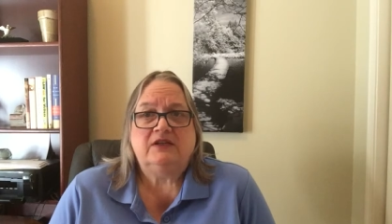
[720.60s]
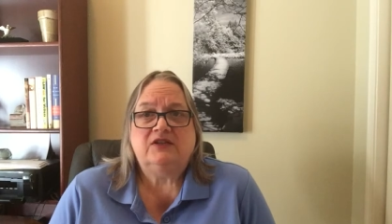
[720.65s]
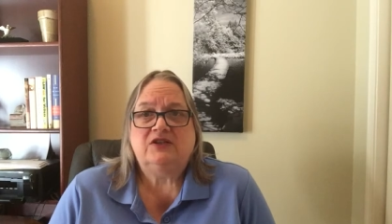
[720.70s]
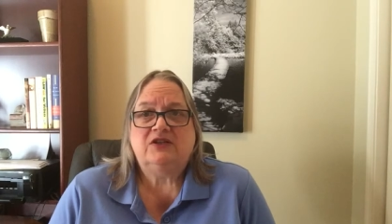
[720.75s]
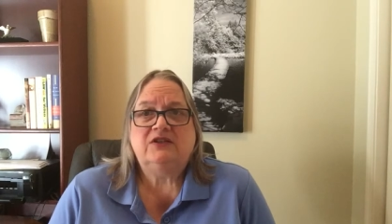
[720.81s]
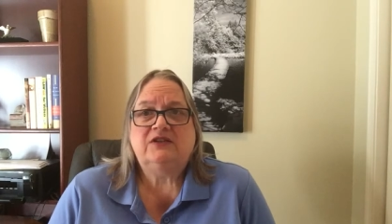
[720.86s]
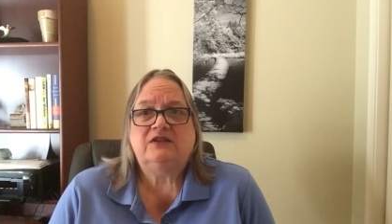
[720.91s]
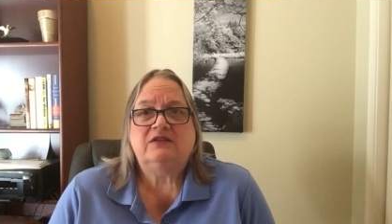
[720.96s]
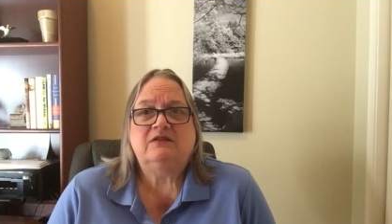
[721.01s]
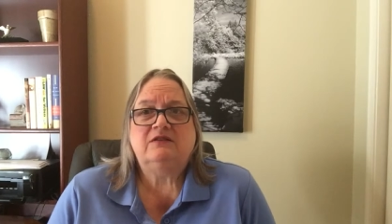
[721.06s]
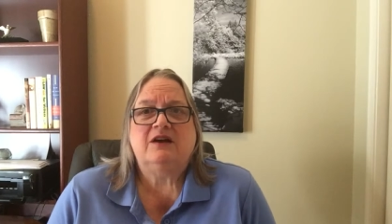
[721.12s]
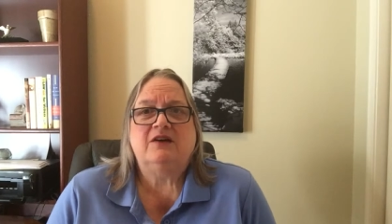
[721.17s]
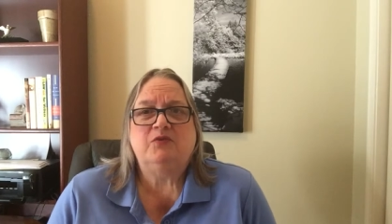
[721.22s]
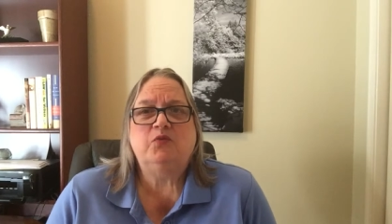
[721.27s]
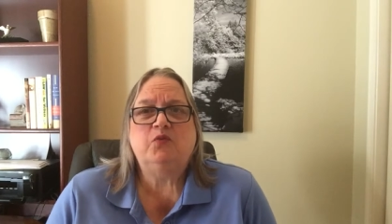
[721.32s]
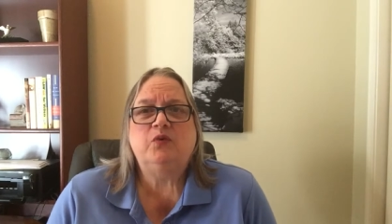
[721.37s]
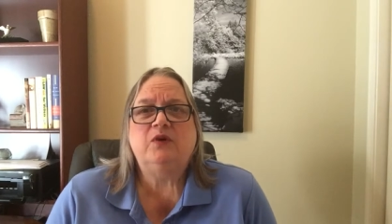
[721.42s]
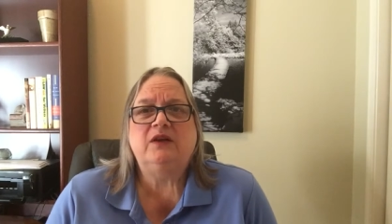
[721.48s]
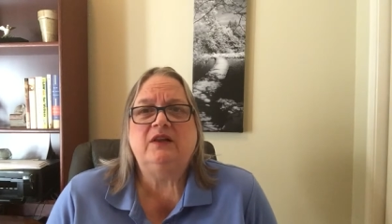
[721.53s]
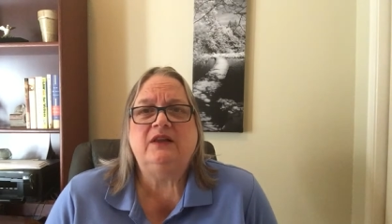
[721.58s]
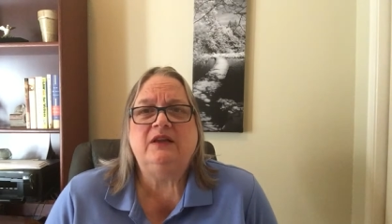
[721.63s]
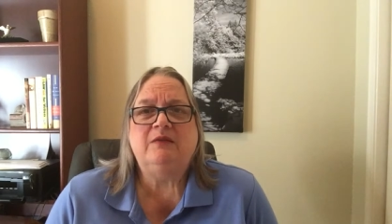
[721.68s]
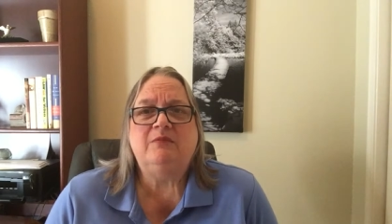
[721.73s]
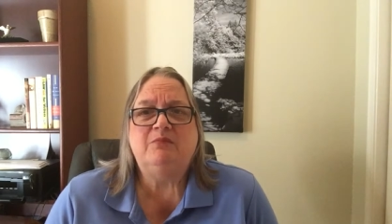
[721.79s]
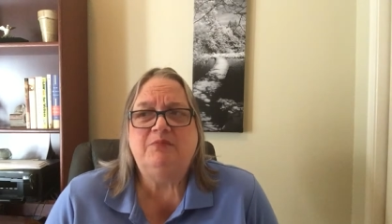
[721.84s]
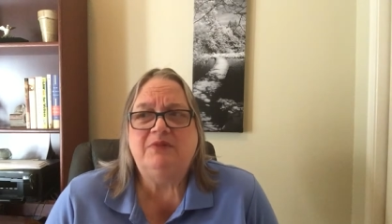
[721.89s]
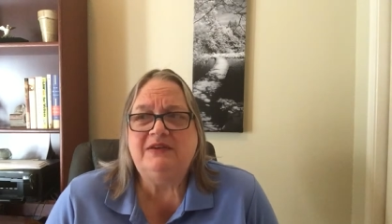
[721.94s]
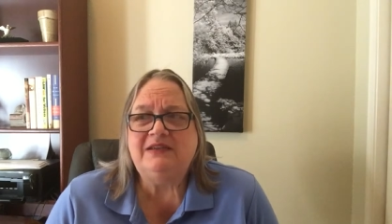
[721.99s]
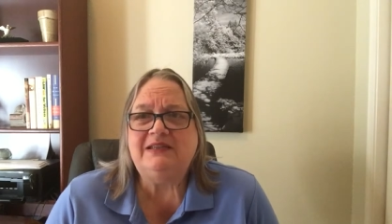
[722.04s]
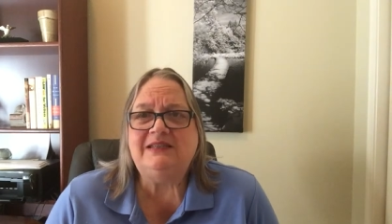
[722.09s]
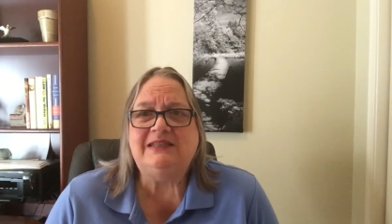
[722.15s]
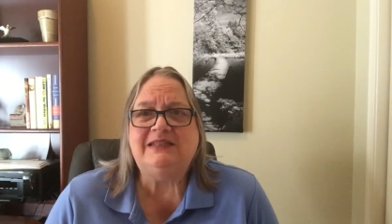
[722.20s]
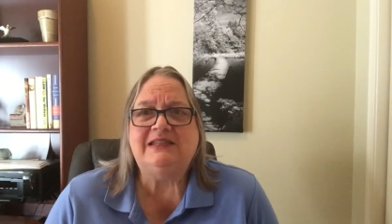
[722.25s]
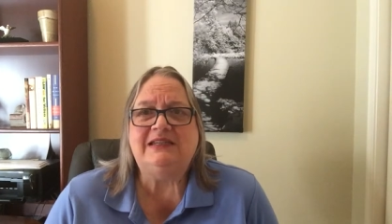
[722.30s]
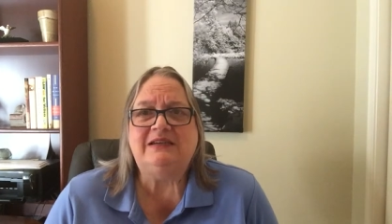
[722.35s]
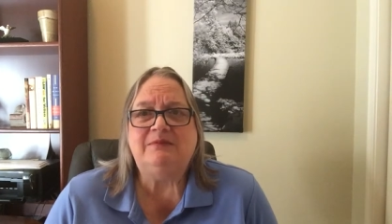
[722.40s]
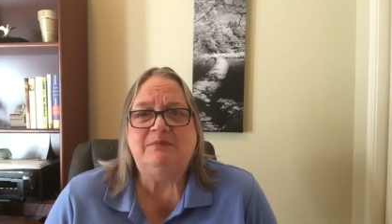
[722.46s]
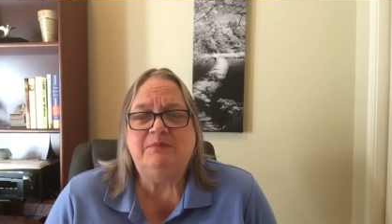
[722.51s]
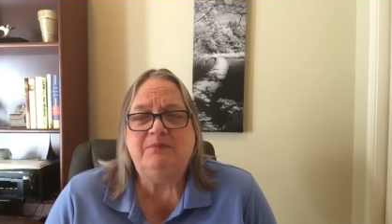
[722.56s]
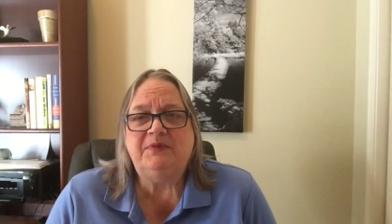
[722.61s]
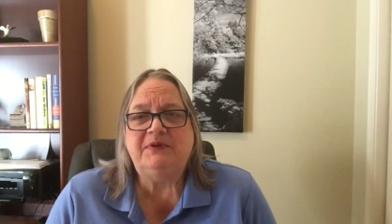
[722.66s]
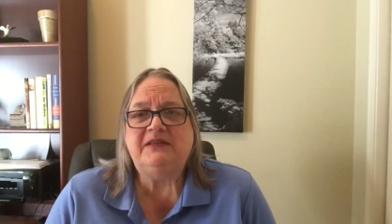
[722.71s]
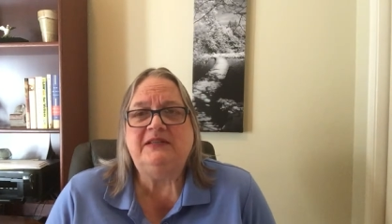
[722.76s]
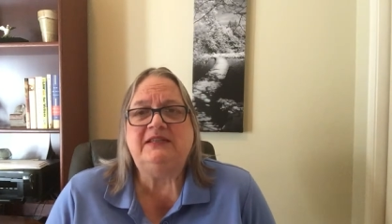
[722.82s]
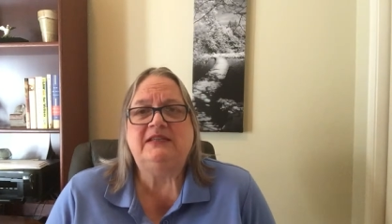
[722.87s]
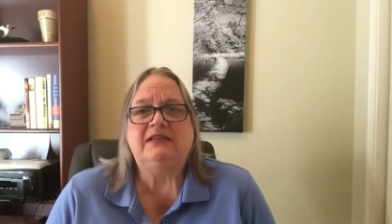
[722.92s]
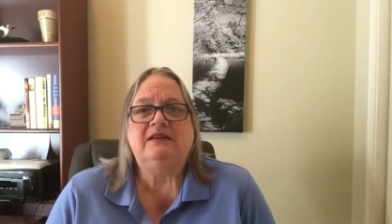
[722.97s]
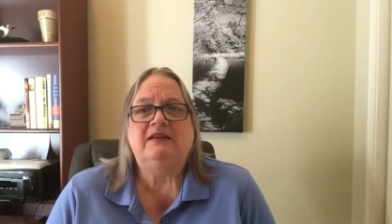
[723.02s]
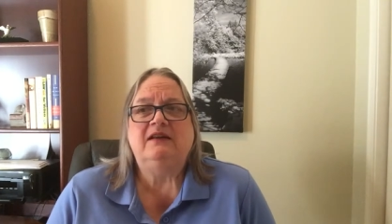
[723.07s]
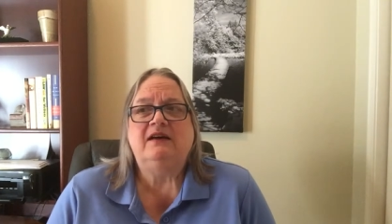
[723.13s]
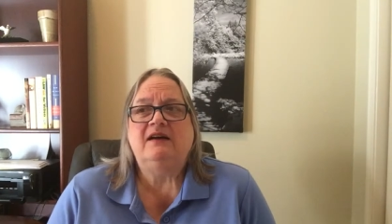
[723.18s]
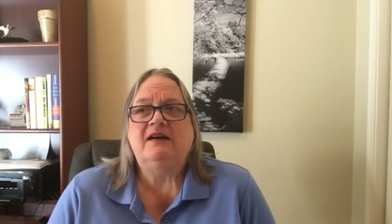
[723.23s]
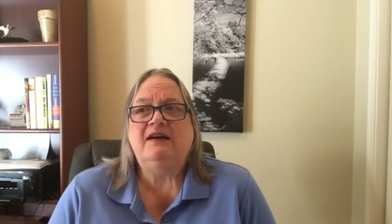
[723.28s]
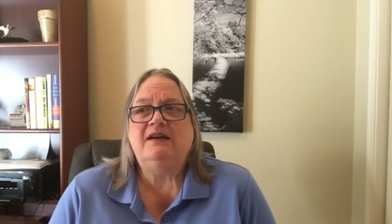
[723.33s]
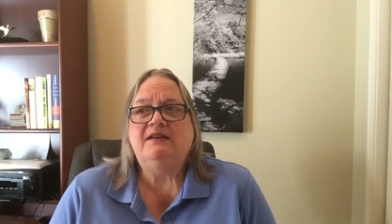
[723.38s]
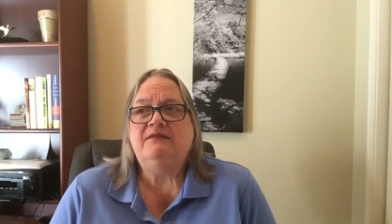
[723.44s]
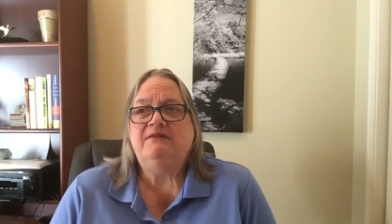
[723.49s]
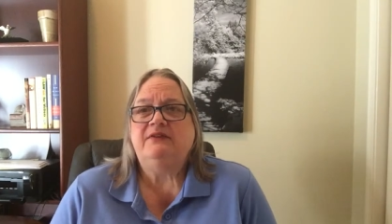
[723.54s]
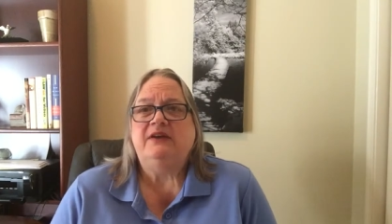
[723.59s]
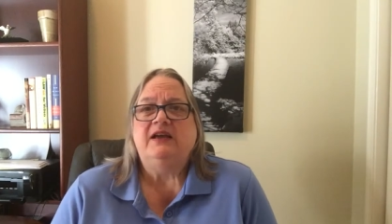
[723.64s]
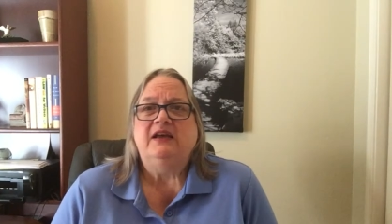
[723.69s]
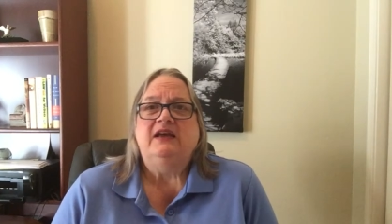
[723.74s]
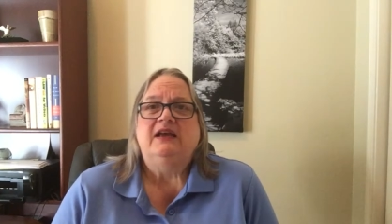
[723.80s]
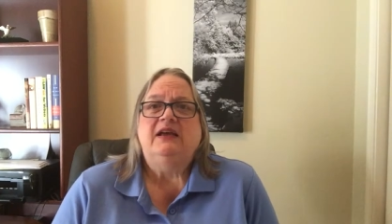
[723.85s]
Just a really busy life.